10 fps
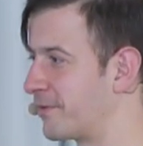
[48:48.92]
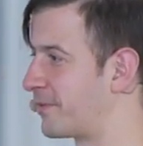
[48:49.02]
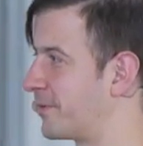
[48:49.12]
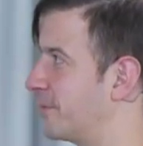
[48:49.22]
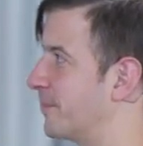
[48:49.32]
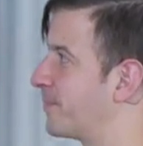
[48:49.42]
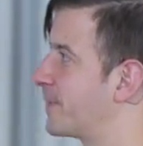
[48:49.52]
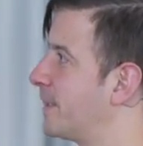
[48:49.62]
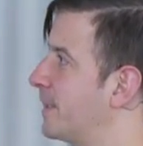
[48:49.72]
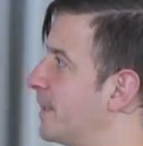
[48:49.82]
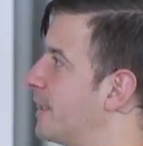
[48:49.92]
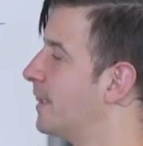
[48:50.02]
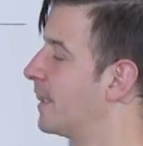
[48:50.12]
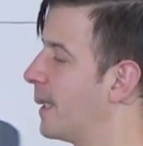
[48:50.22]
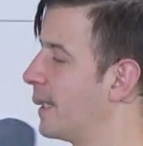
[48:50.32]
for you.
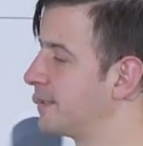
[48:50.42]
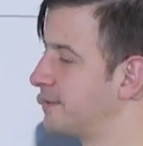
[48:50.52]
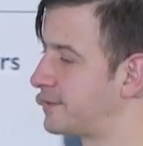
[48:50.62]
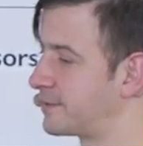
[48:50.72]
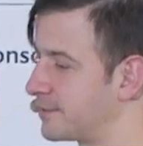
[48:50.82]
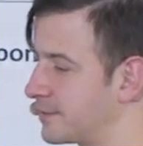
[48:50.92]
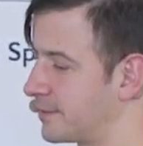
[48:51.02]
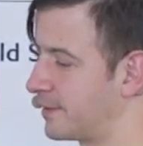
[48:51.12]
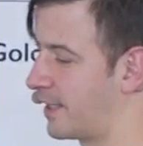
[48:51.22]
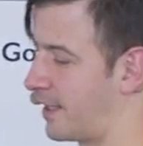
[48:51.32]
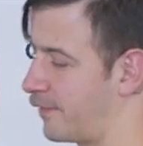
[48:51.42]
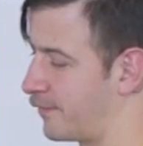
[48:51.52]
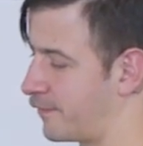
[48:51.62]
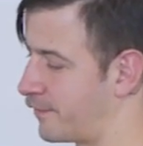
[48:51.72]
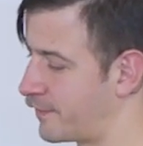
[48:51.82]
And yeah,
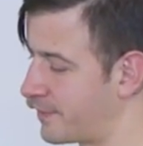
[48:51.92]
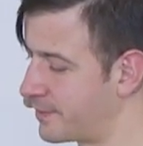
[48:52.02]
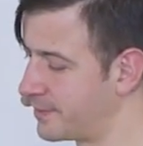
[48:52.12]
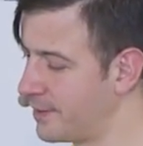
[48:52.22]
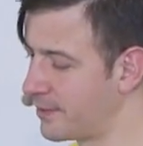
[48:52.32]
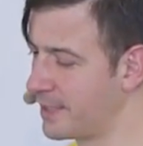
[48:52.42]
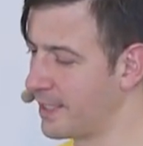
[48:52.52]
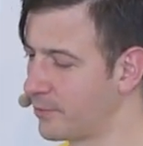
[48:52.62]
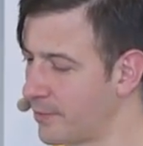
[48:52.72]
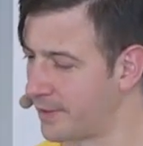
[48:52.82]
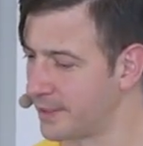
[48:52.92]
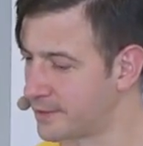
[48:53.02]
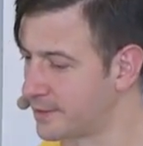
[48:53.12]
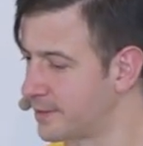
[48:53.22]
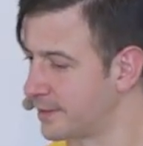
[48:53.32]
I'm near the end with
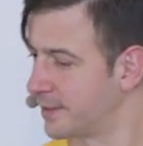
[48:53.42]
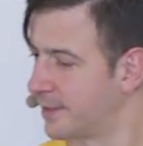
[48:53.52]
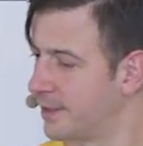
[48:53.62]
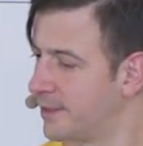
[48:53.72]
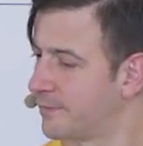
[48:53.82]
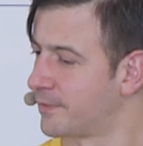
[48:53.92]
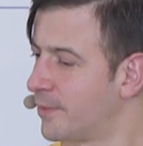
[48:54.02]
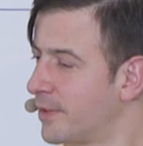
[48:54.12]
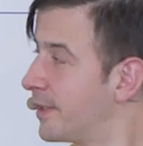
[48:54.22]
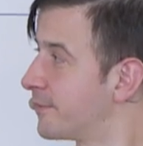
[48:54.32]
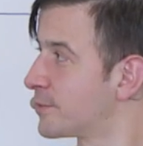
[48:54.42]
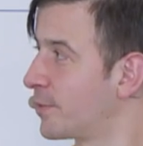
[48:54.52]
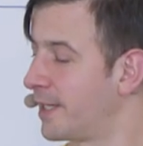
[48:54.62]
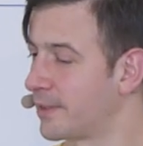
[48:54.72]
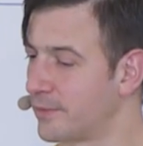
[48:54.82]
that. If you want to have
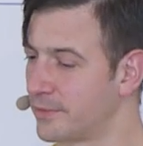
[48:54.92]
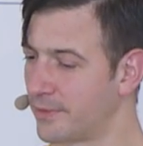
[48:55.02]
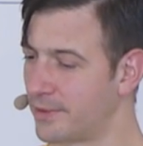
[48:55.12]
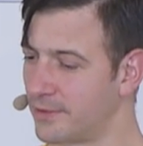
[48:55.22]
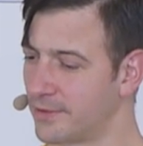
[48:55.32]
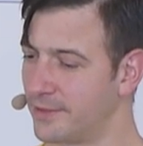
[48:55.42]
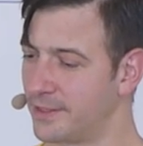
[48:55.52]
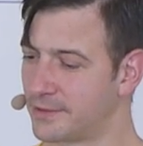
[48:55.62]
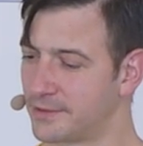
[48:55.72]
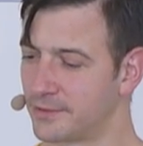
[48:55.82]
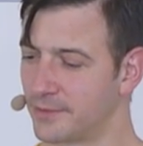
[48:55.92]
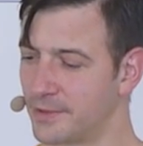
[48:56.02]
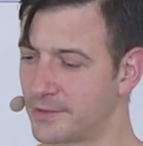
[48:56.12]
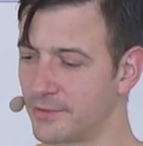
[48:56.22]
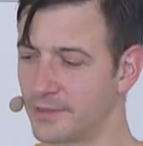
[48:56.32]
swag, there are great
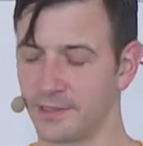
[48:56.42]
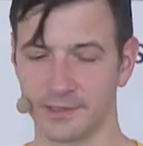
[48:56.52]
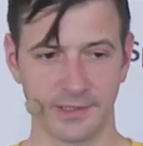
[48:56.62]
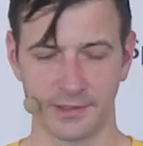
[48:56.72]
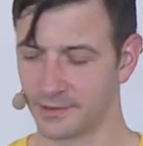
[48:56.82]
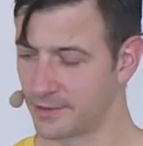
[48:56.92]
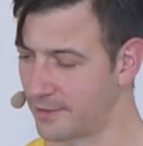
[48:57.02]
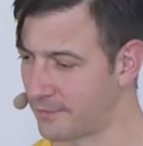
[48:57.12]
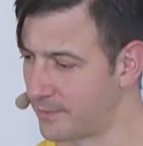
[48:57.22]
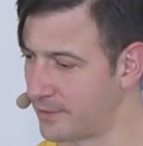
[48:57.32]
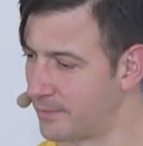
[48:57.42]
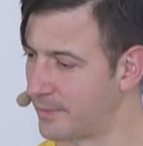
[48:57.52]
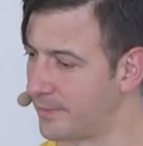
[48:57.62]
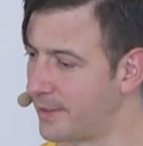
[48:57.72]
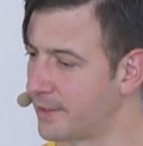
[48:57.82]
domain storytelling stickers. I have them here in
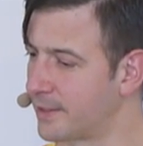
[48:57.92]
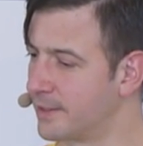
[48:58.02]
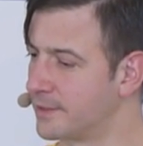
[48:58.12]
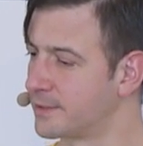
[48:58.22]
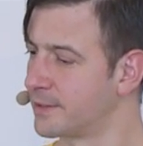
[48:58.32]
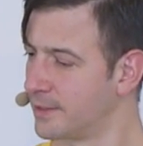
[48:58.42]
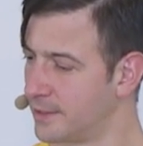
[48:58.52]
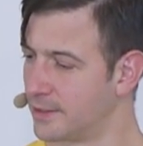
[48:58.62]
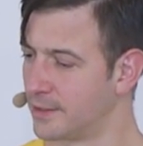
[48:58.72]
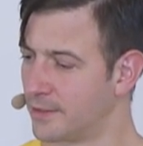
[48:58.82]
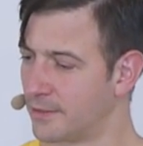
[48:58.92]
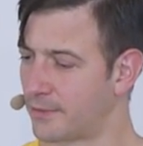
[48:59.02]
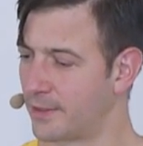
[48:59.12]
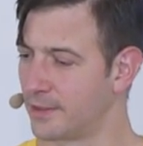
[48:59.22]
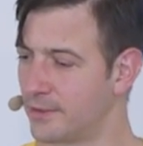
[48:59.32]
my bag. And
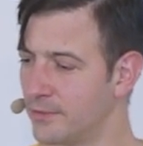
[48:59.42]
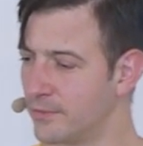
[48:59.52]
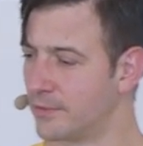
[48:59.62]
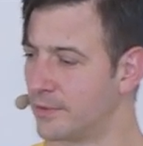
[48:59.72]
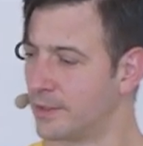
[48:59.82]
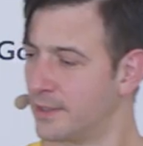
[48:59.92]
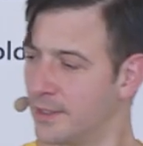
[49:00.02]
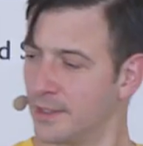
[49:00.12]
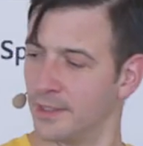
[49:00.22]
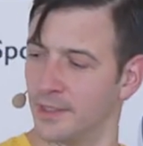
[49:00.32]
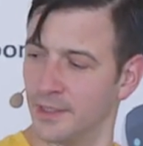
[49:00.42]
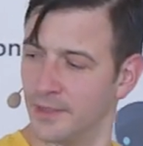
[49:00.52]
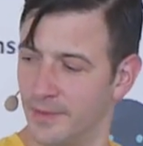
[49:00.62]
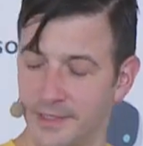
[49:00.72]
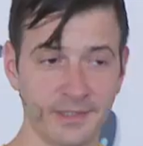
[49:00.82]
thank you.
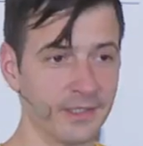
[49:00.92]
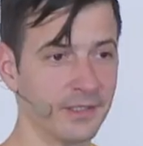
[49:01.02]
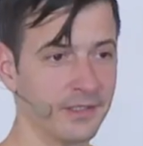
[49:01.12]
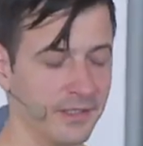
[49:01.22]
That's it.